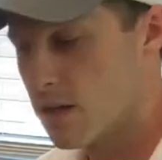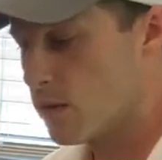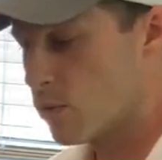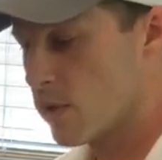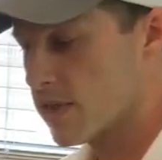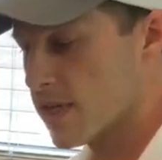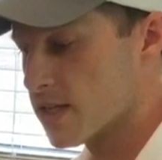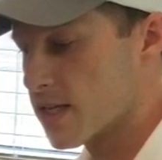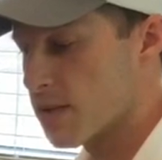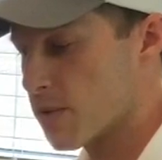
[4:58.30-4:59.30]
One thing to
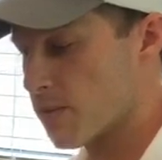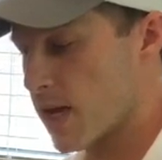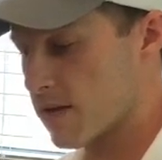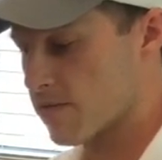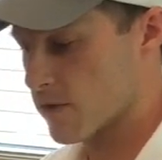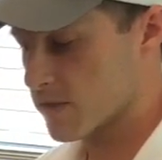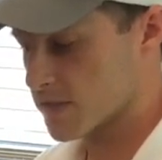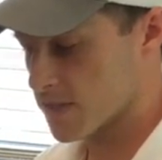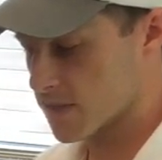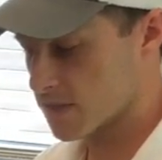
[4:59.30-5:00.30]
keep in mind
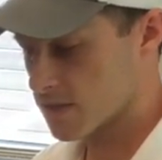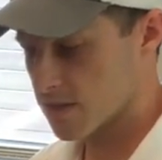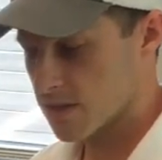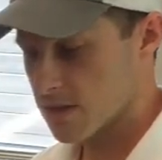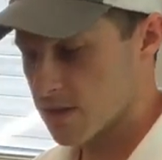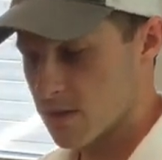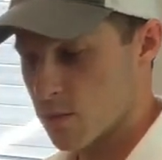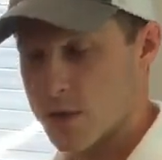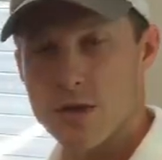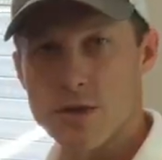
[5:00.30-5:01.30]
first is
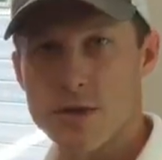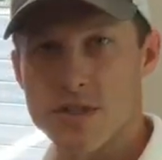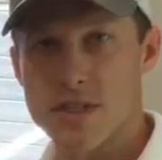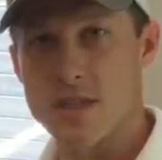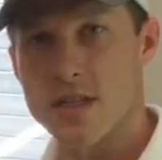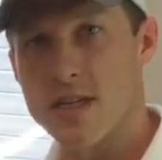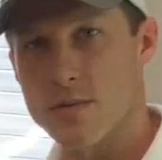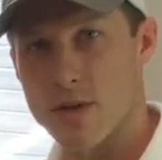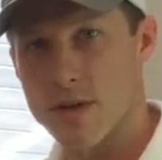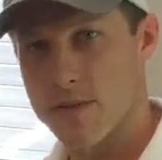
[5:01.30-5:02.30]
what you're using to clean
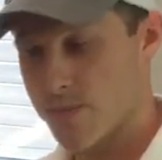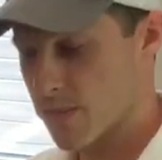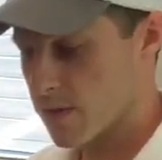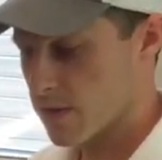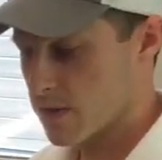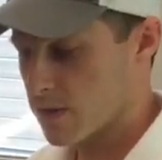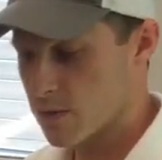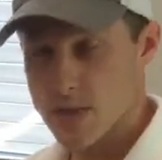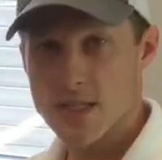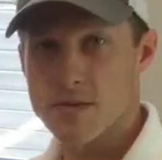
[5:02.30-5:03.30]
with. You'll
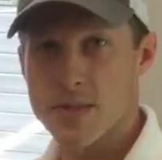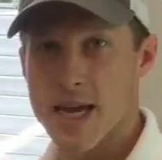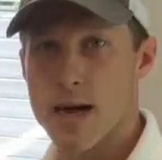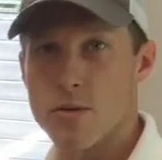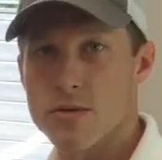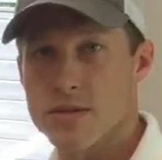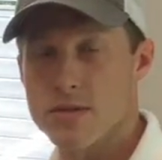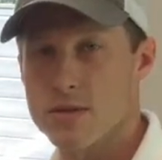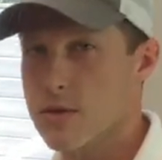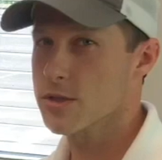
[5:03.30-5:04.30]
need some towels.
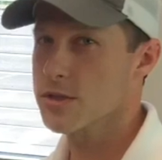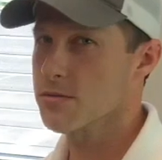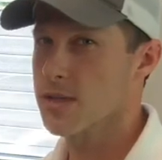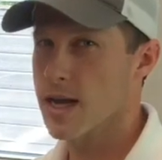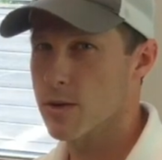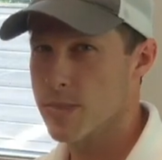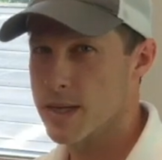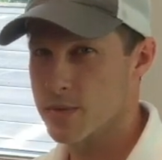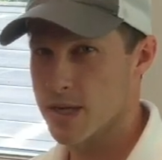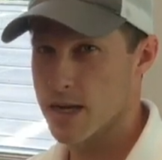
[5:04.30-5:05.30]
Don't rely on
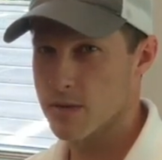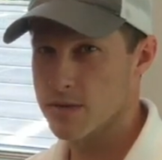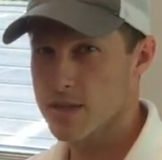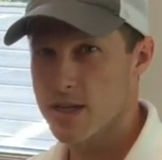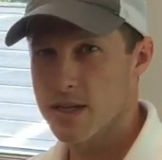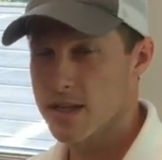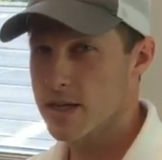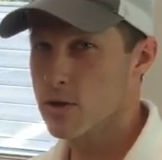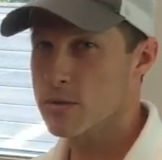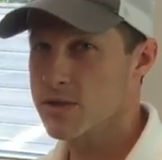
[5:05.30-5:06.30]
paper towels. They
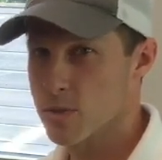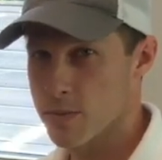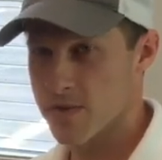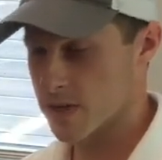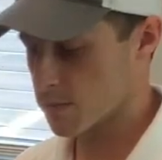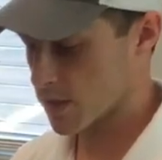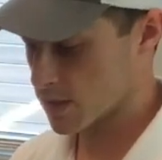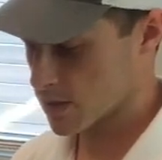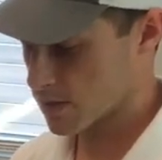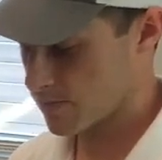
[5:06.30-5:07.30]
don't absorb very
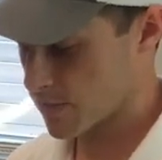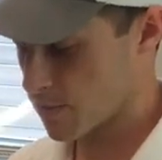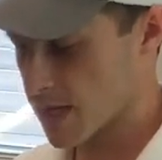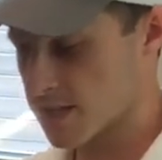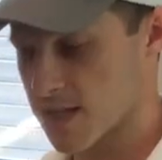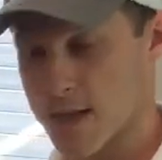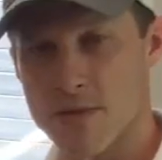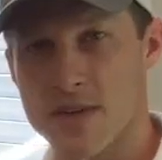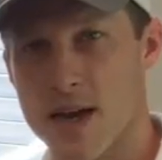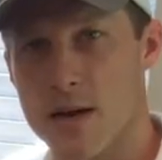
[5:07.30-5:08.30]
much. The best type of
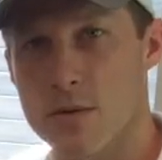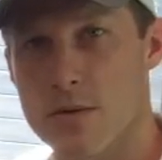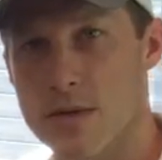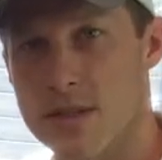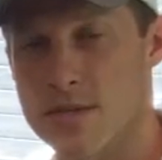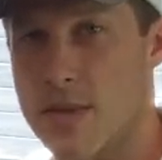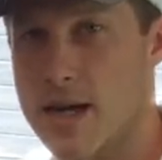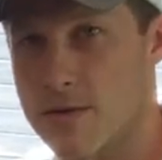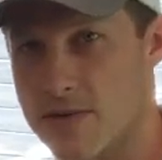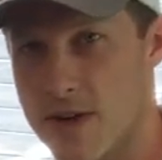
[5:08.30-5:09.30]
towel is
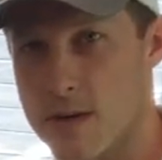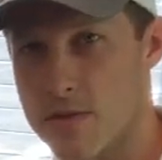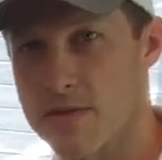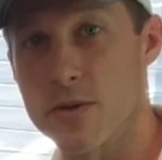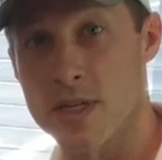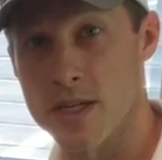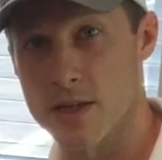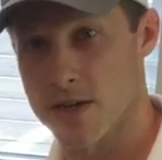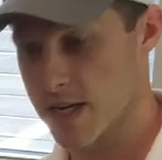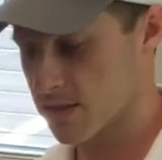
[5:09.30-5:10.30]
microfiber if you can get
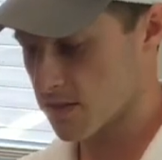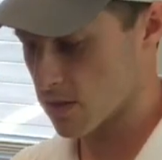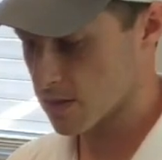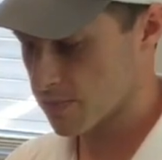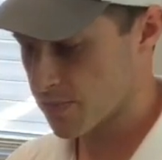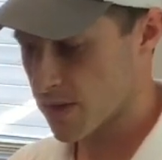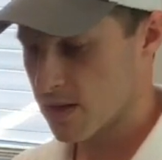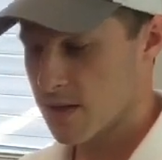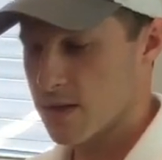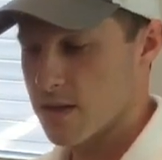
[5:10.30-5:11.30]
your hands on it.
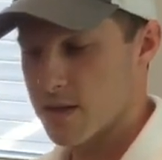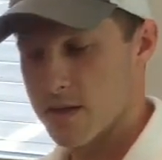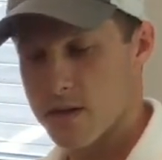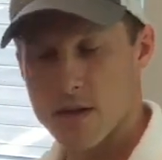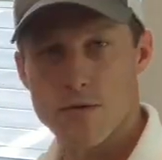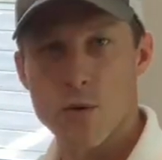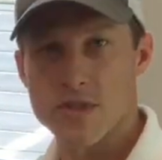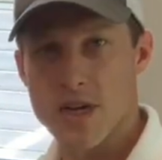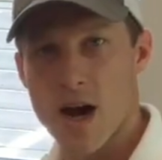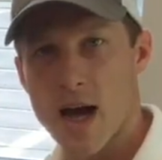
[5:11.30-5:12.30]
Of course,
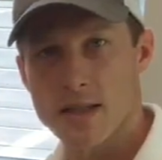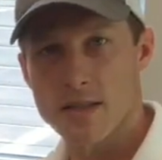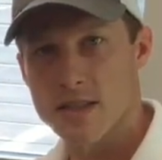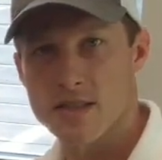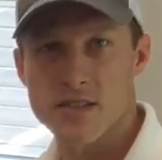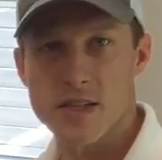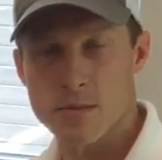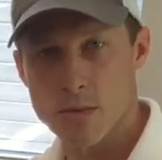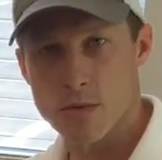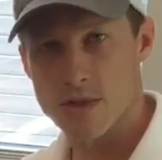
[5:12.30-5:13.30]
cotton is
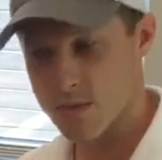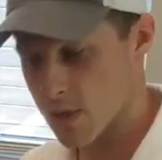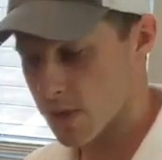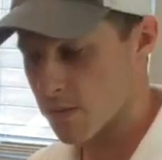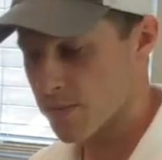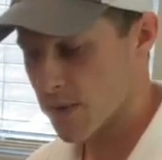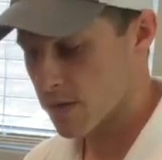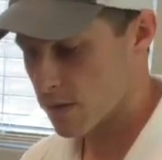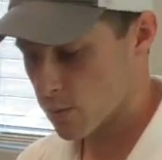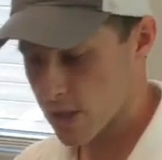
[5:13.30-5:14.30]
acceptable as well.
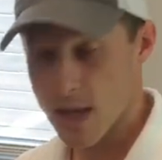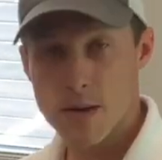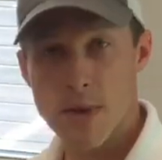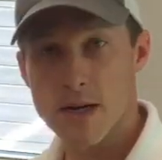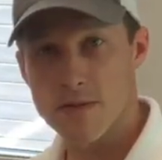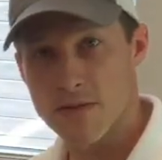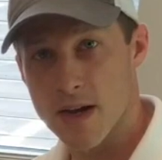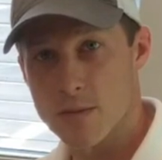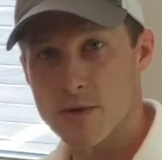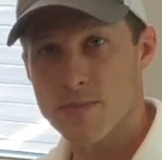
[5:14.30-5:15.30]
We like
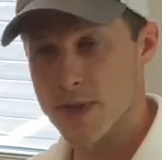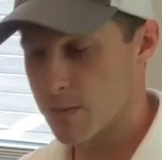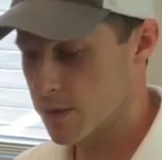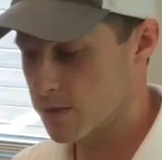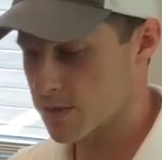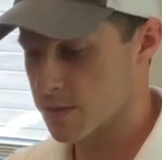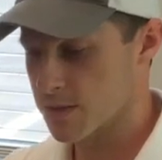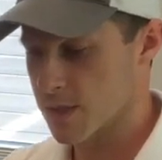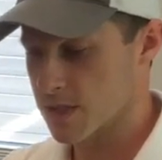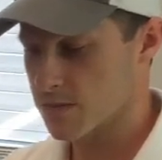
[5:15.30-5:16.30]
microfiber and we use them as
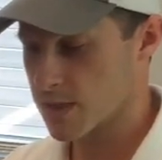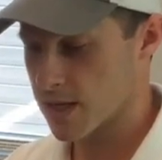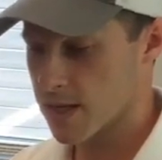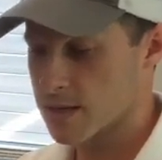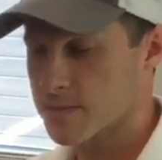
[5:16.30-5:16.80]
much as we can.